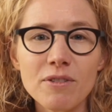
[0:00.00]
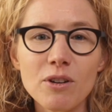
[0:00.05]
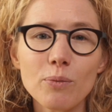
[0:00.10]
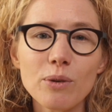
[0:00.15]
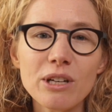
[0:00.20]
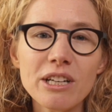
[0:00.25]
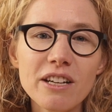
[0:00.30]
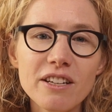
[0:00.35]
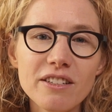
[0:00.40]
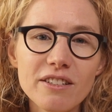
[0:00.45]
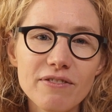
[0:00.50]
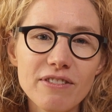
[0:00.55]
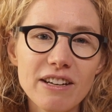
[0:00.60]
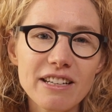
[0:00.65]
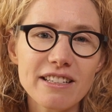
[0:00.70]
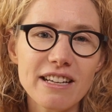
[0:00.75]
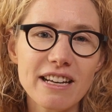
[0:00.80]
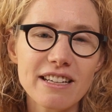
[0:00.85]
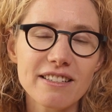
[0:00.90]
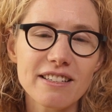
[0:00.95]
Windows are
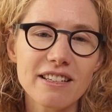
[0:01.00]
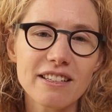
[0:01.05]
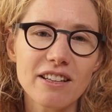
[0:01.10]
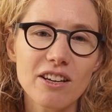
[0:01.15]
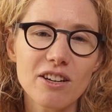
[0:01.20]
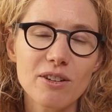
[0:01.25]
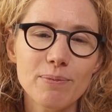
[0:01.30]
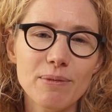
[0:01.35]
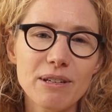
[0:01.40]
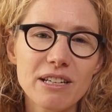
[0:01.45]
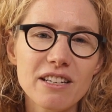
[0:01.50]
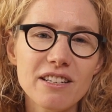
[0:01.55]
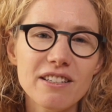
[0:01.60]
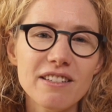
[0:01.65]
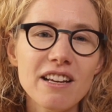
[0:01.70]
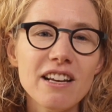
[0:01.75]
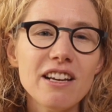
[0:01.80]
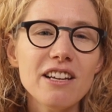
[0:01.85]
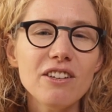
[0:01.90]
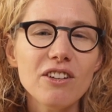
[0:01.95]
fantastic though,
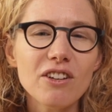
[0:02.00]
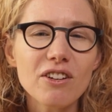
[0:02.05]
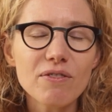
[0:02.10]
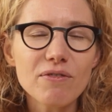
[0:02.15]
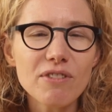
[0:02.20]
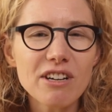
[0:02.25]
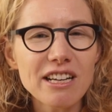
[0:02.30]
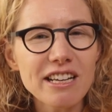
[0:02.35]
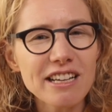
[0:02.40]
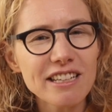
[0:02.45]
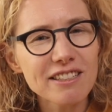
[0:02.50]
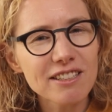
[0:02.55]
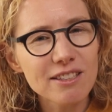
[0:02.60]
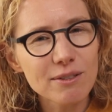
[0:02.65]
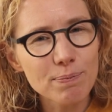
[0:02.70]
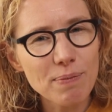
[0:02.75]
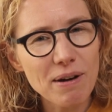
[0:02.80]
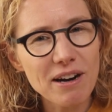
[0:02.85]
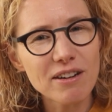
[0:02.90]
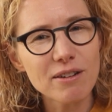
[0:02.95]
because you can really
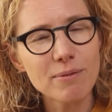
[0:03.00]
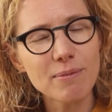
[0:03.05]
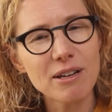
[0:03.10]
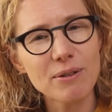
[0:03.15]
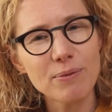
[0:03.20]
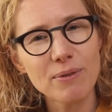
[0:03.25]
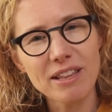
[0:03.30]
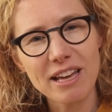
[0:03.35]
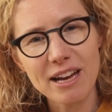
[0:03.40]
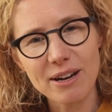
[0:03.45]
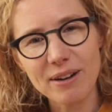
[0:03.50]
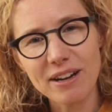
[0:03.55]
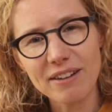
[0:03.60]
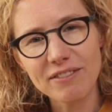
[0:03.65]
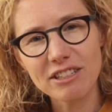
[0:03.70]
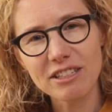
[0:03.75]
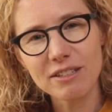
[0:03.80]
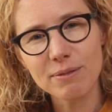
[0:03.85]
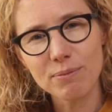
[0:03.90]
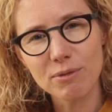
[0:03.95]
experiment without
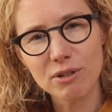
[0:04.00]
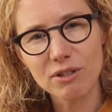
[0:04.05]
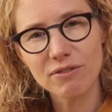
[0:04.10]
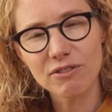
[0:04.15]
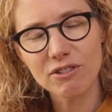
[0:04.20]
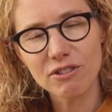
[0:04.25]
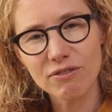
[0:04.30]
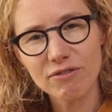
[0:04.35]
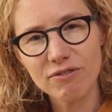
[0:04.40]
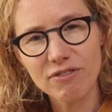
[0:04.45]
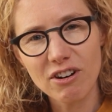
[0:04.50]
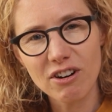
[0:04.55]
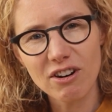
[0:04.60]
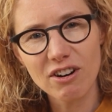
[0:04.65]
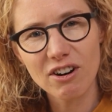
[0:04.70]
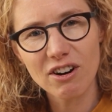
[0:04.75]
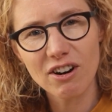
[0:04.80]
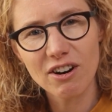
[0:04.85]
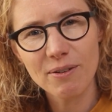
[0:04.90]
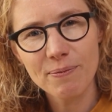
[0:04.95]
having to move too
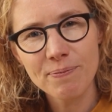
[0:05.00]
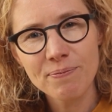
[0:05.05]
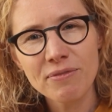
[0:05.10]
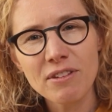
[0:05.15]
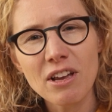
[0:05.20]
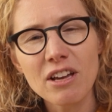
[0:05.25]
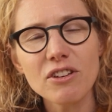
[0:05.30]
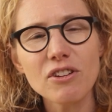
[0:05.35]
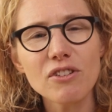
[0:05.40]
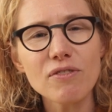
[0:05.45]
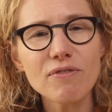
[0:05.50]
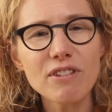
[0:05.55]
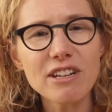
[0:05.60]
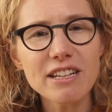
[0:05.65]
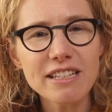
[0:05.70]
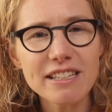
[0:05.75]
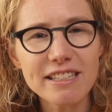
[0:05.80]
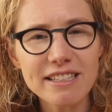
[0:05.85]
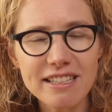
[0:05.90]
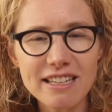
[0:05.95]
far. You can
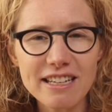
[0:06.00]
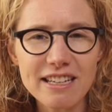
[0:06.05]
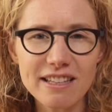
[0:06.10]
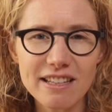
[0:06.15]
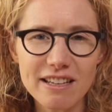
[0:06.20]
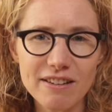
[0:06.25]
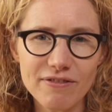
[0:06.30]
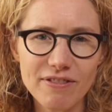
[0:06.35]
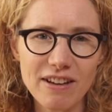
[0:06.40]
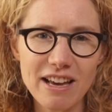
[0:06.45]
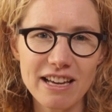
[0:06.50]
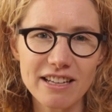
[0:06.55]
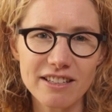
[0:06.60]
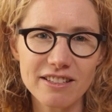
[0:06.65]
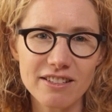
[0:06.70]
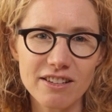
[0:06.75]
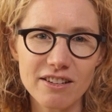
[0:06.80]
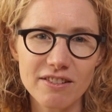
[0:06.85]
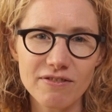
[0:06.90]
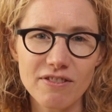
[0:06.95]
really see the
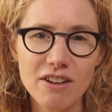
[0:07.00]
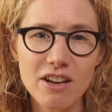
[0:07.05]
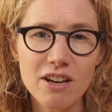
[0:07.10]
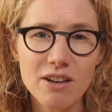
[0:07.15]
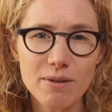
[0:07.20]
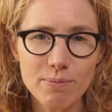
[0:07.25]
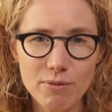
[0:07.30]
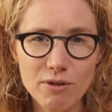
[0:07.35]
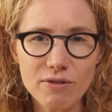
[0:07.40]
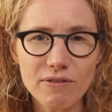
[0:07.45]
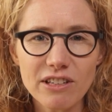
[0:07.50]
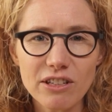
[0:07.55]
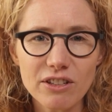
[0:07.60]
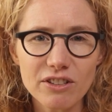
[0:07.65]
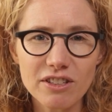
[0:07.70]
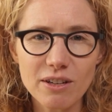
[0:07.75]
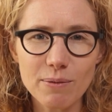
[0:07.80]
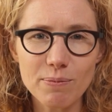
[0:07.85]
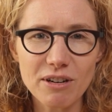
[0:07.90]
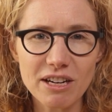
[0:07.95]
effects of moving your
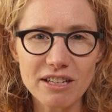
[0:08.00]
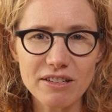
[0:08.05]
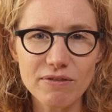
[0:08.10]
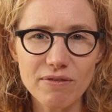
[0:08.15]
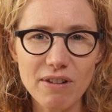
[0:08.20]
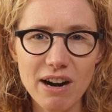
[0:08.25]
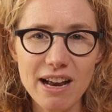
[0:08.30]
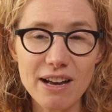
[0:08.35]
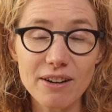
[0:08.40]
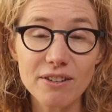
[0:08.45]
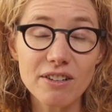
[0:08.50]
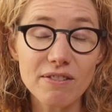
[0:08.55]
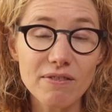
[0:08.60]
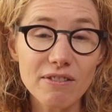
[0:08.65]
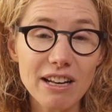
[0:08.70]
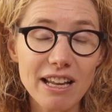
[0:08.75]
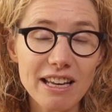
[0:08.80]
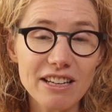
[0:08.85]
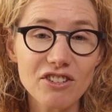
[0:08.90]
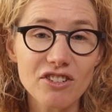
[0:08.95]
subject around in
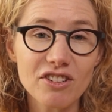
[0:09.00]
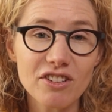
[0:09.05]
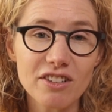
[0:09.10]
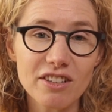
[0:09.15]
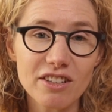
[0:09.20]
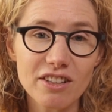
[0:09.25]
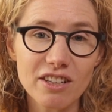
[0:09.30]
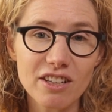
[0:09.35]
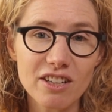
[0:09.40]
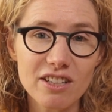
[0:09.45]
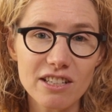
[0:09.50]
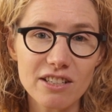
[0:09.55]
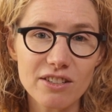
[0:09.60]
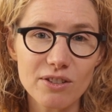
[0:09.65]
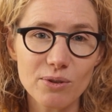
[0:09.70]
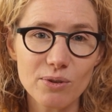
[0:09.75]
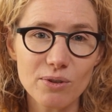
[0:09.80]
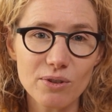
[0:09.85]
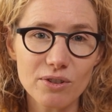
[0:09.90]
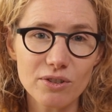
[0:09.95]
relation to the light
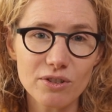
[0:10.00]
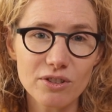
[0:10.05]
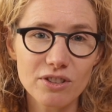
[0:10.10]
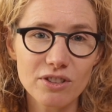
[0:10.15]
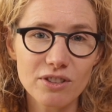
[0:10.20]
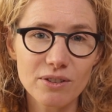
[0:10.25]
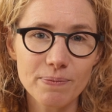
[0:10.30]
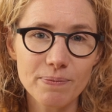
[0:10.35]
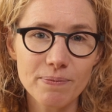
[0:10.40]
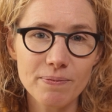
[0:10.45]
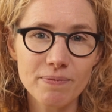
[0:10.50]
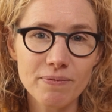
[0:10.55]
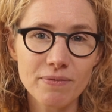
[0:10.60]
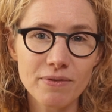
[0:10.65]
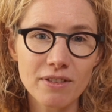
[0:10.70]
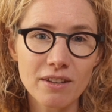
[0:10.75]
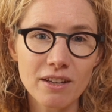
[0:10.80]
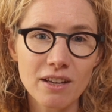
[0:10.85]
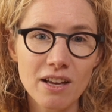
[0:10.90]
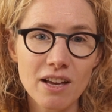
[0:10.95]
source.
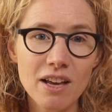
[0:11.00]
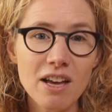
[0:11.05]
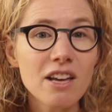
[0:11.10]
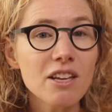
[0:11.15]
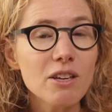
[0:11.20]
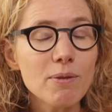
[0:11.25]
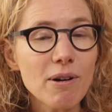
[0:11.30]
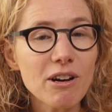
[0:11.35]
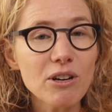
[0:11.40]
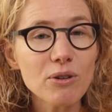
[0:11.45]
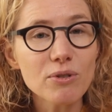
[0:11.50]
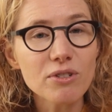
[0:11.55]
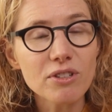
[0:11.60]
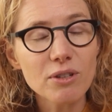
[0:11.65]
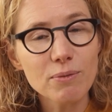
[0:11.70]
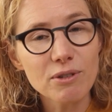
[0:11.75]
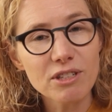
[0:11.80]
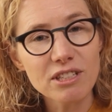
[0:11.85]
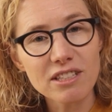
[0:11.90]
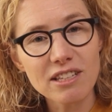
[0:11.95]
You might
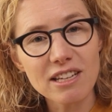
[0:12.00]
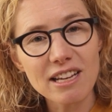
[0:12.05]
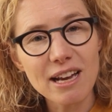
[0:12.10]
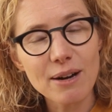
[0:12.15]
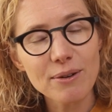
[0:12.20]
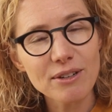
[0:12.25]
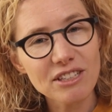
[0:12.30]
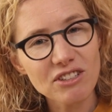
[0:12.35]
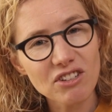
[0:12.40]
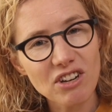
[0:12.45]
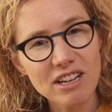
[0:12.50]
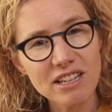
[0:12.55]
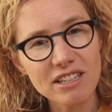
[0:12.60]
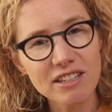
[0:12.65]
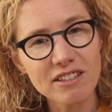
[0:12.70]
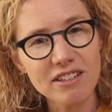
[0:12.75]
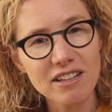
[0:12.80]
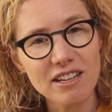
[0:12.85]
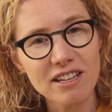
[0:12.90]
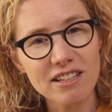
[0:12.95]
also want to see how it
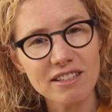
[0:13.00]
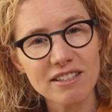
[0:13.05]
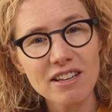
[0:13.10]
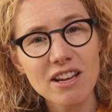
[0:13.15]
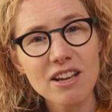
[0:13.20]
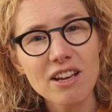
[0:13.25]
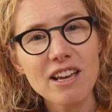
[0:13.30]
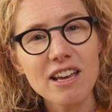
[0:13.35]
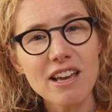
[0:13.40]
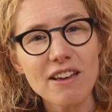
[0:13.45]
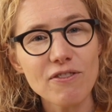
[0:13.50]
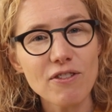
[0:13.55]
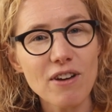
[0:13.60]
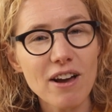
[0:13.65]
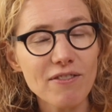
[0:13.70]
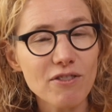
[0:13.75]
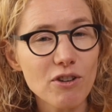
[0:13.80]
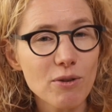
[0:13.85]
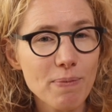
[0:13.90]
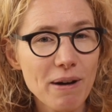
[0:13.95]
changes if you
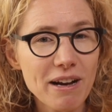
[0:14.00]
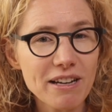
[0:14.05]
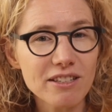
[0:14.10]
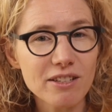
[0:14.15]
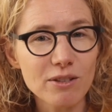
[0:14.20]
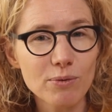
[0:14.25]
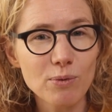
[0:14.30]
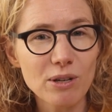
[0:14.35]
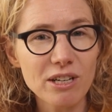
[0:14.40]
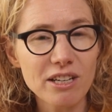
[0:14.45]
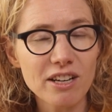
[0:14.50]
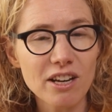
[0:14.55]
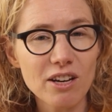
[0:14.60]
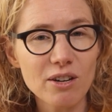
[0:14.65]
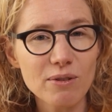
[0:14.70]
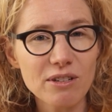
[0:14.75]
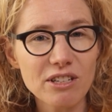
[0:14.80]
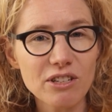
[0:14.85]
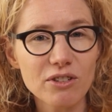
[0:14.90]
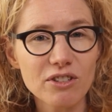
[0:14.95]
have your back to the
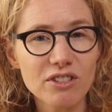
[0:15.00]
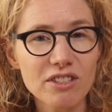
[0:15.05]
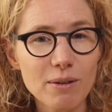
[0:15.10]
window and your